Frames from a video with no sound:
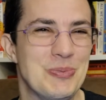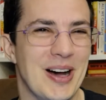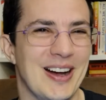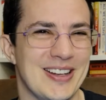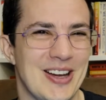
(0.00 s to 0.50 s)

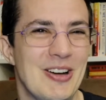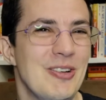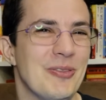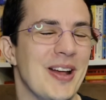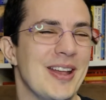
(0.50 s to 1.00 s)
audio
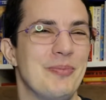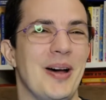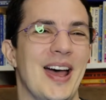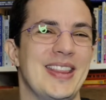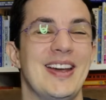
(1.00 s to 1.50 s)
read
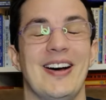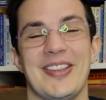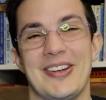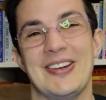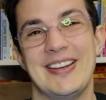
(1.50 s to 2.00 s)
by the
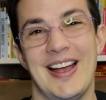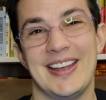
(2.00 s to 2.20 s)
author